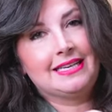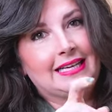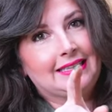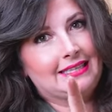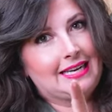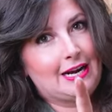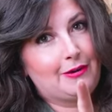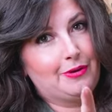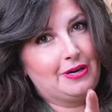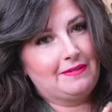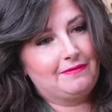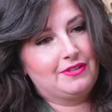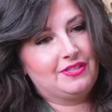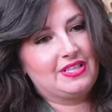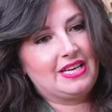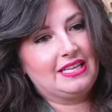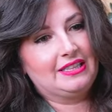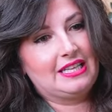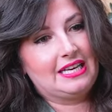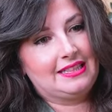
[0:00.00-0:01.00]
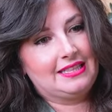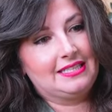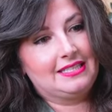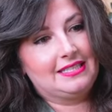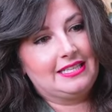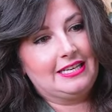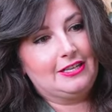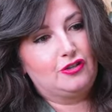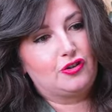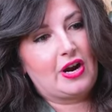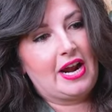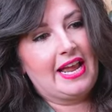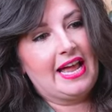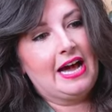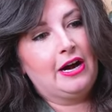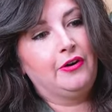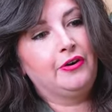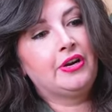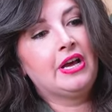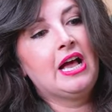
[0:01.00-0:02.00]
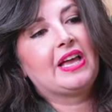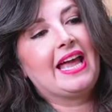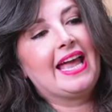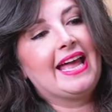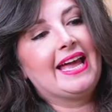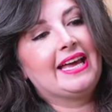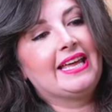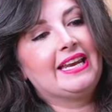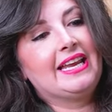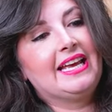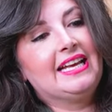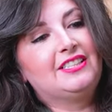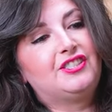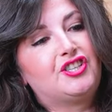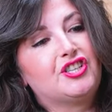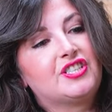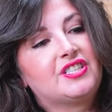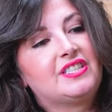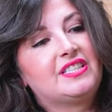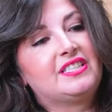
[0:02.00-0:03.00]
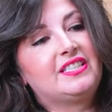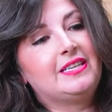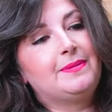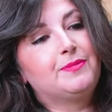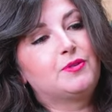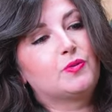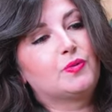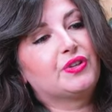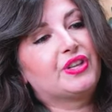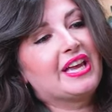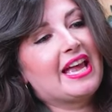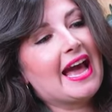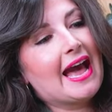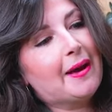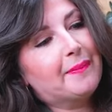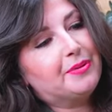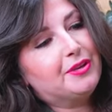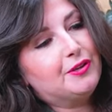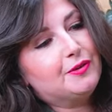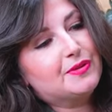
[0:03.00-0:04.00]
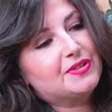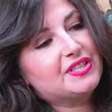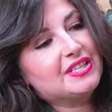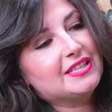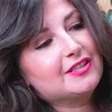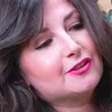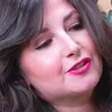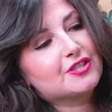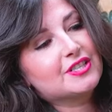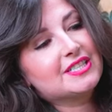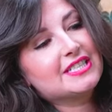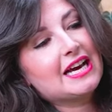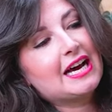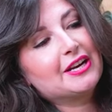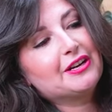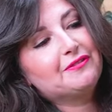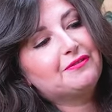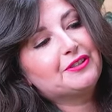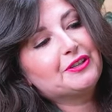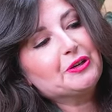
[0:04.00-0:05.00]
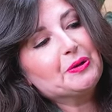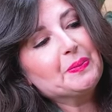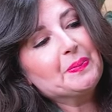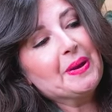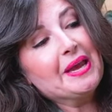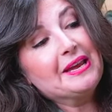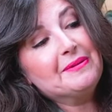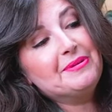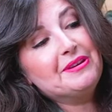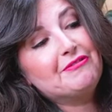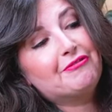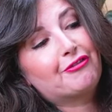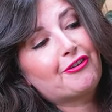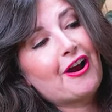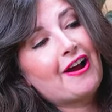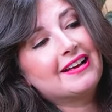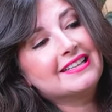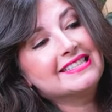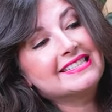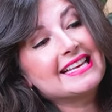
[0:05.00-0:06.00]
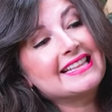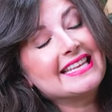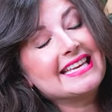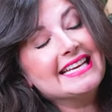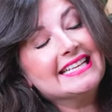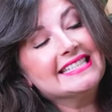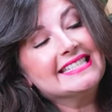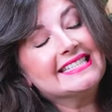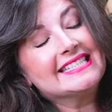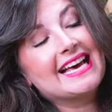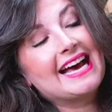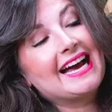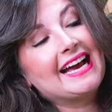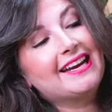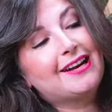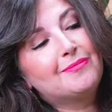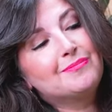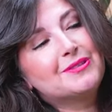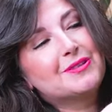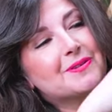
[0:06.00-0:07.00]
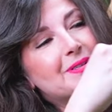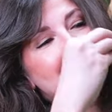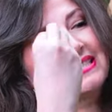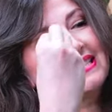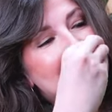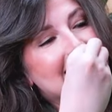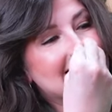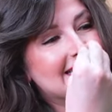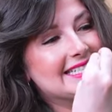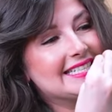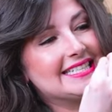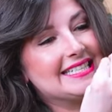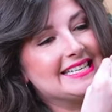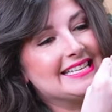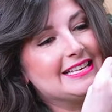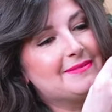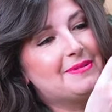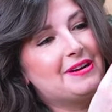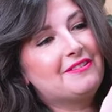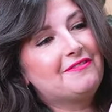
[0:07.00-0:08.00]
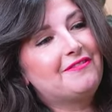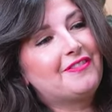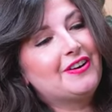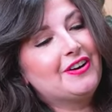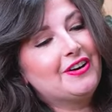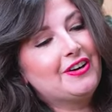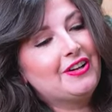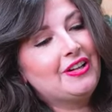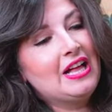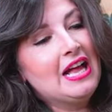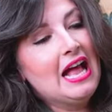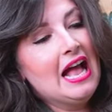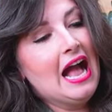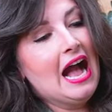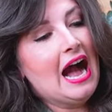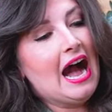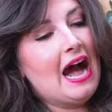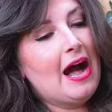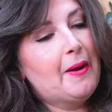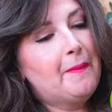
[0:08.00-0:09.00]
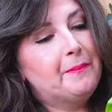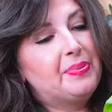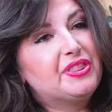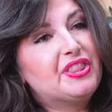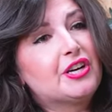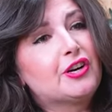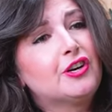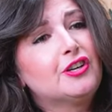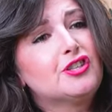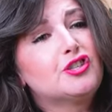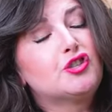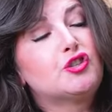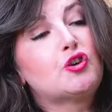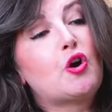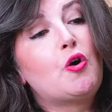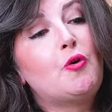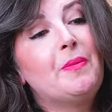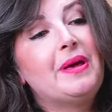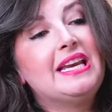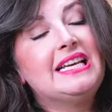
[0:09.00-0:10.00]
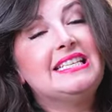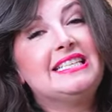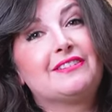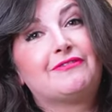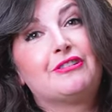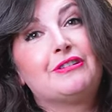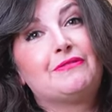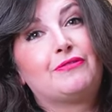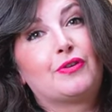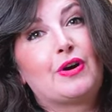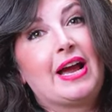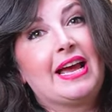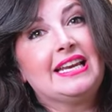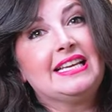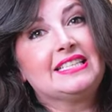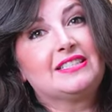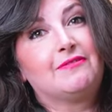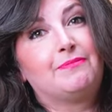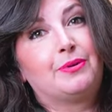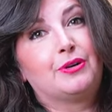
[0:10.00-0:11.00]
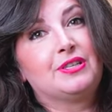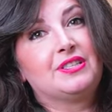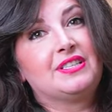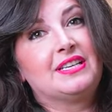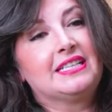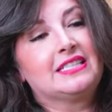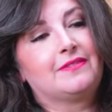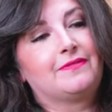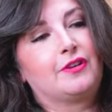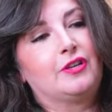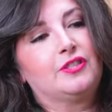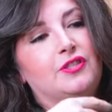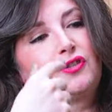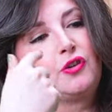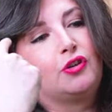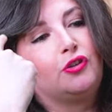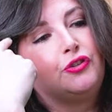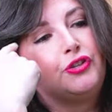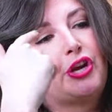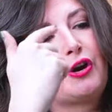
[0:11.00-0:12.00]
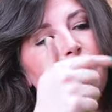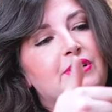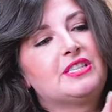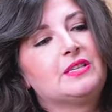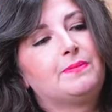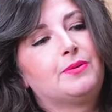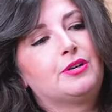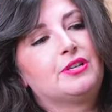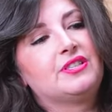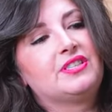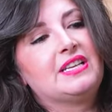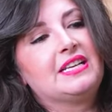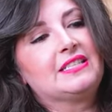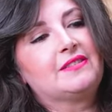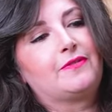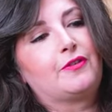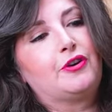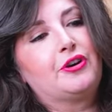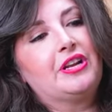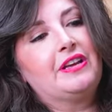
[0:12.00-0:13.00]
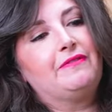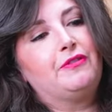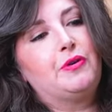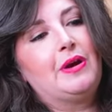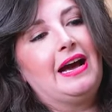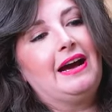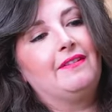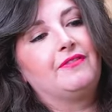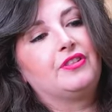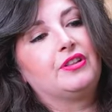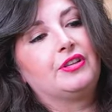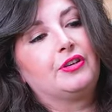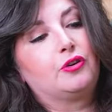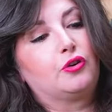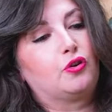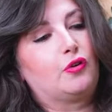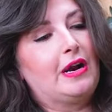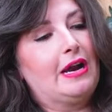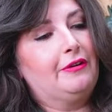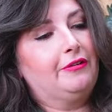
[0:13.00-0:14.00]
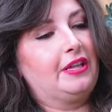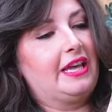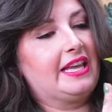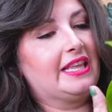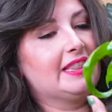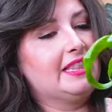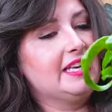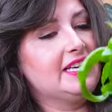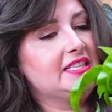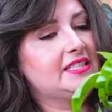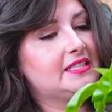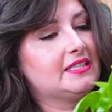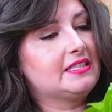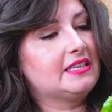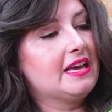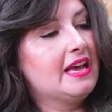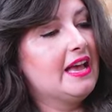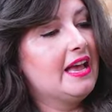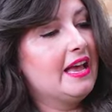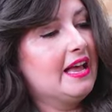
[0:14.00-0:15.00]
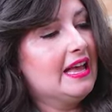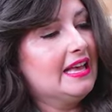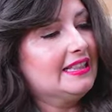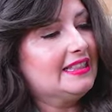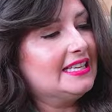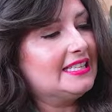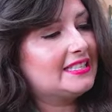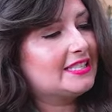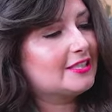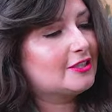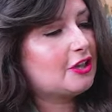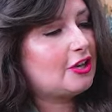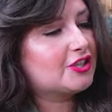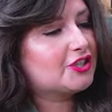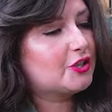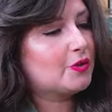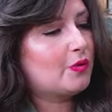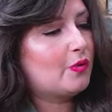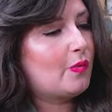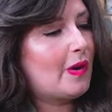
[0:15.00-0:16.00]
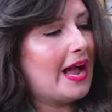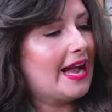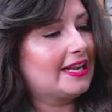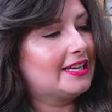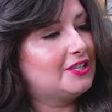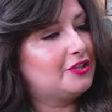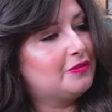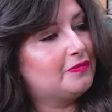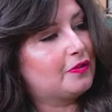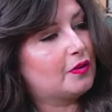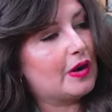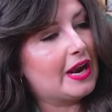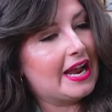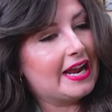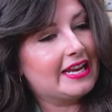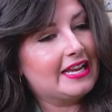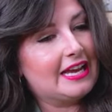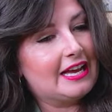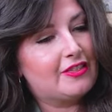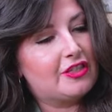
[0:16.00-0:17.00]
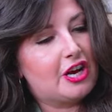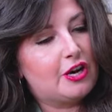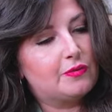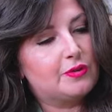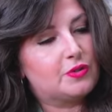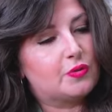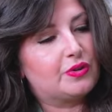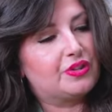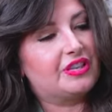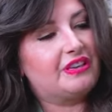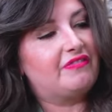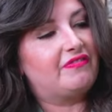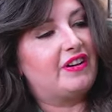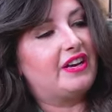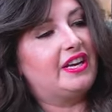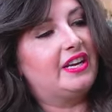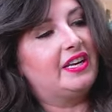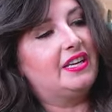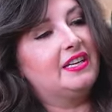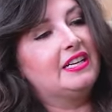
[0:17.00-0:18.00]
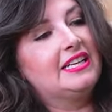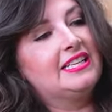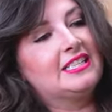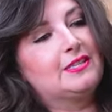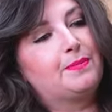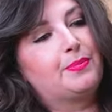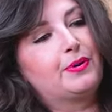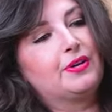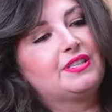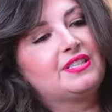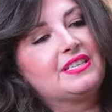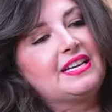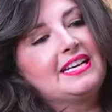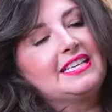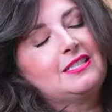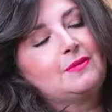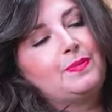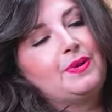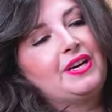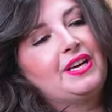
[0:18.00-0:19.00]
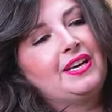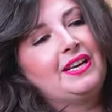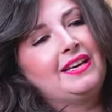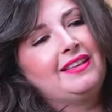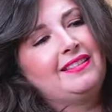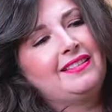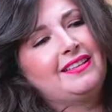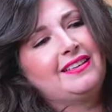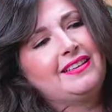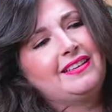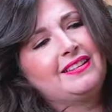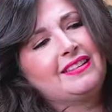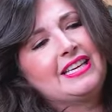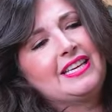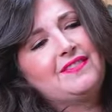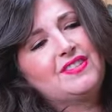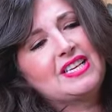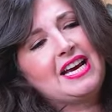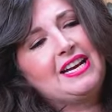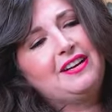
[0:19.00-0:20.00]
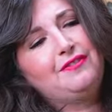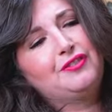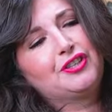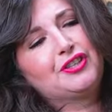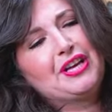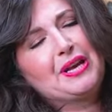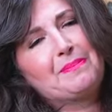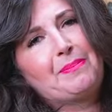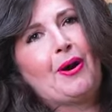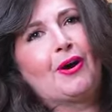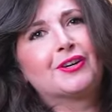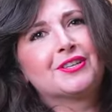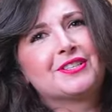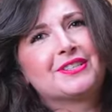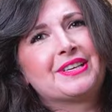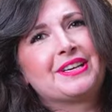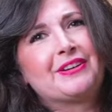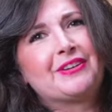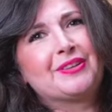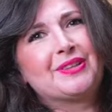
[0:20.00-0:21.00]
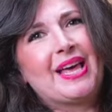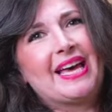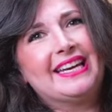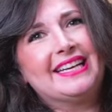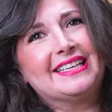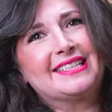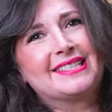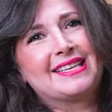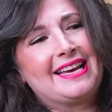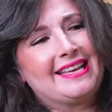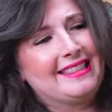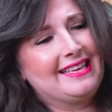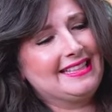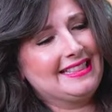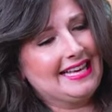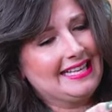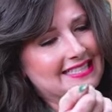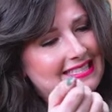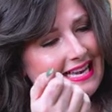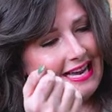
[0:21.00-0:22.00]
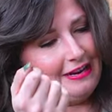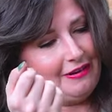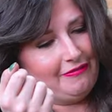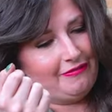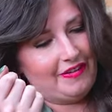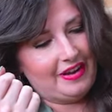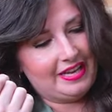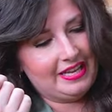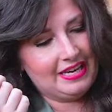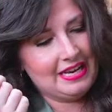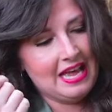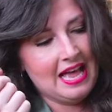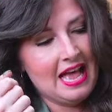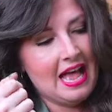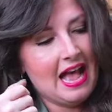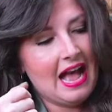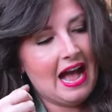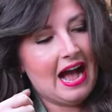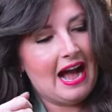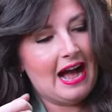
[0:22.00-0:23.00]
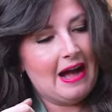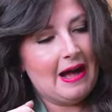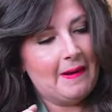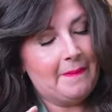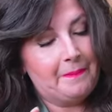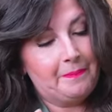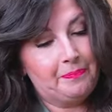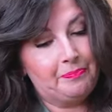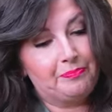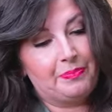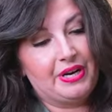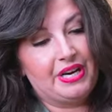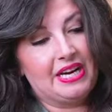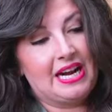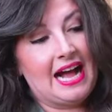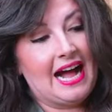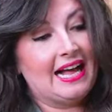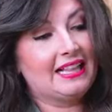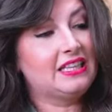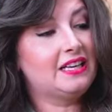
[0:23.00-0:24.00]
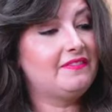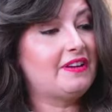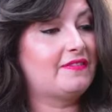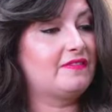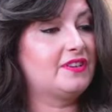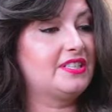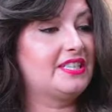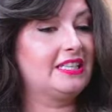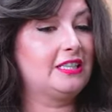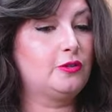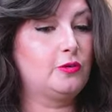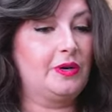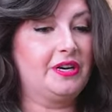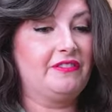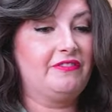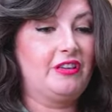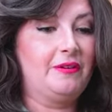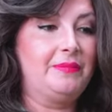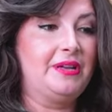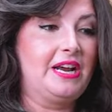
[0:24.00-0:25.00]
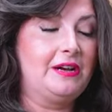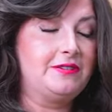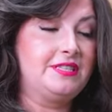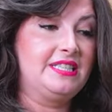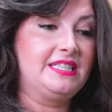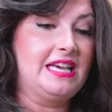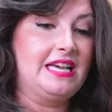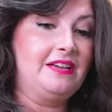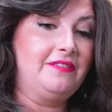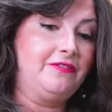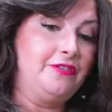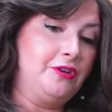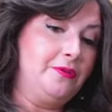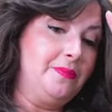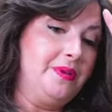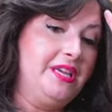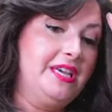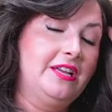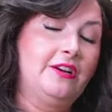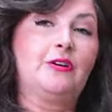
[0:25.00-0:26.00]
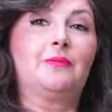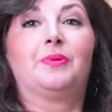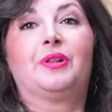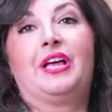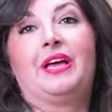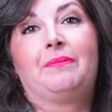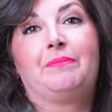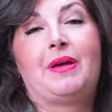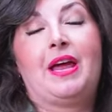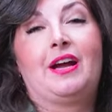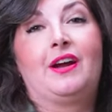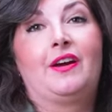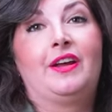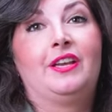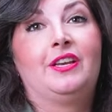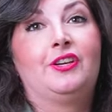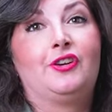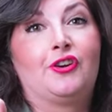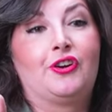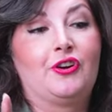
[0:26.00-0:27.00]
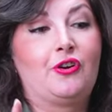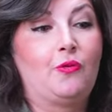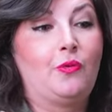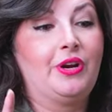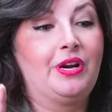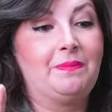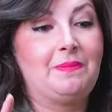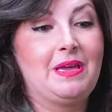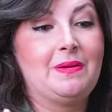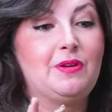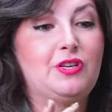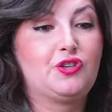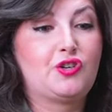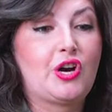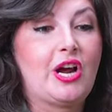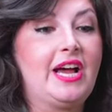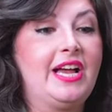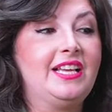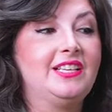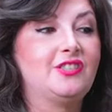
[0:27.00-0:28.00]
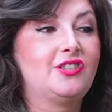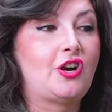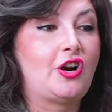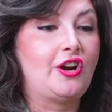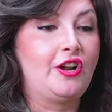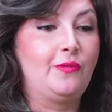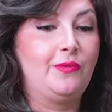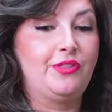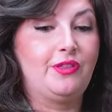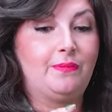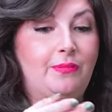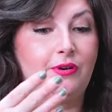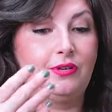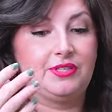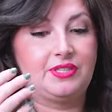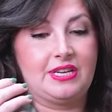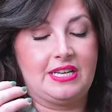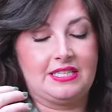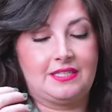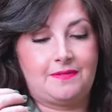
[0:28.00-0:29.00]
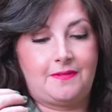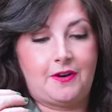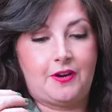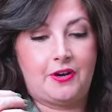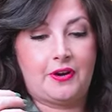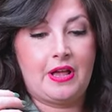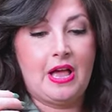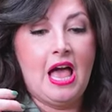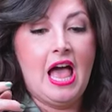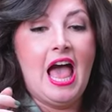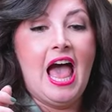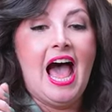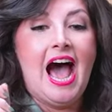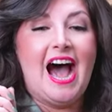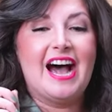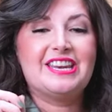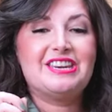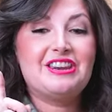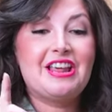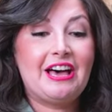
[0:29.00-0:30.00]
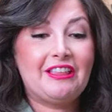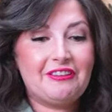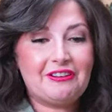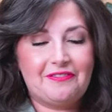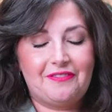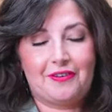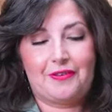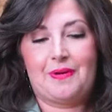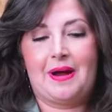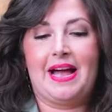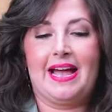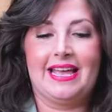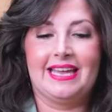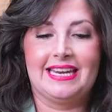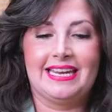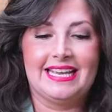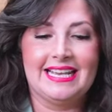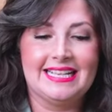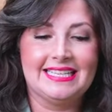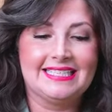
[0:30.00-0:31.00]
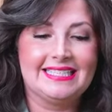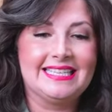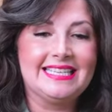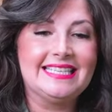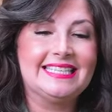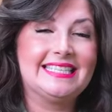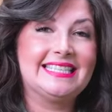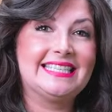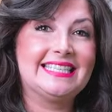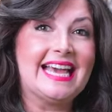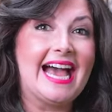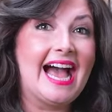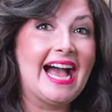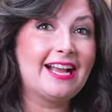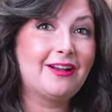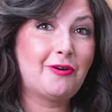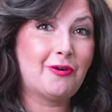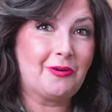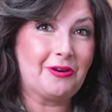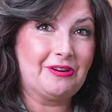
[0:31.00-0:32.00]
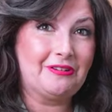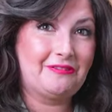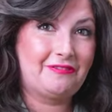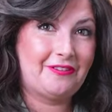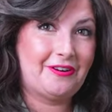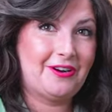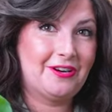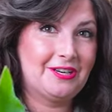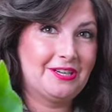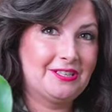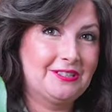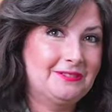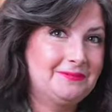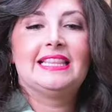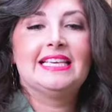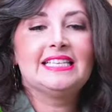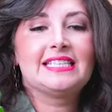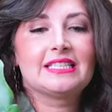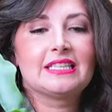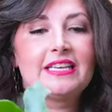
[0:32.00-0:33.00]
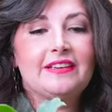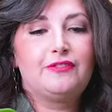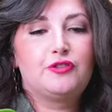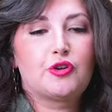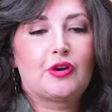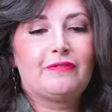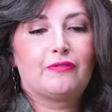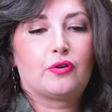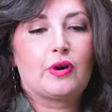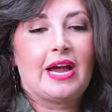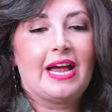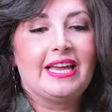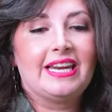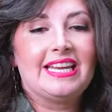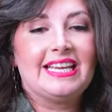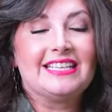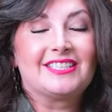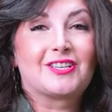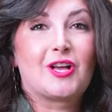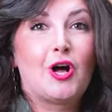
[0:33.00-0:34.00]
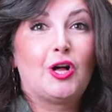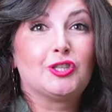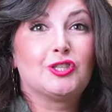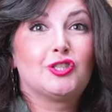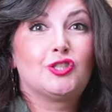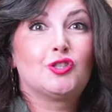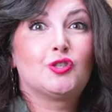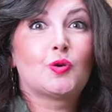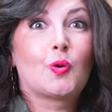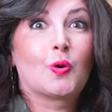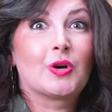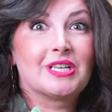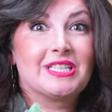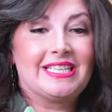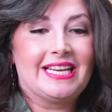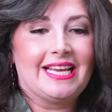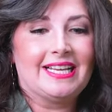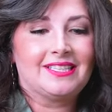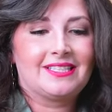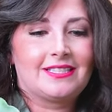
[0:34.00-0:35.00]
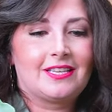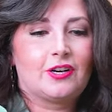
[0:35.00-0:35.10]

Not that I would ever say let this thing dry out. And it just seems really happy. You see, there's a ton of little baby fronds on the inside. I'm so excited to see them unfurl. Um, but there are so many different varieties of bird's nest fern. So you'll know it's a bird's nest fern if you have the little crown like this this is also a wackadoo variety I thought was really fun. It's a bird's nest, but the leaves kind of look like parsley or lettuce. I think that's kind of fun. Um, but I love every single one of them. And I would say if you're a beginner plant parent, you're going to want to maybe try starting with a bird's nest fern. Another variety is the staghorn fern. This leaf joy variety is called sword dance.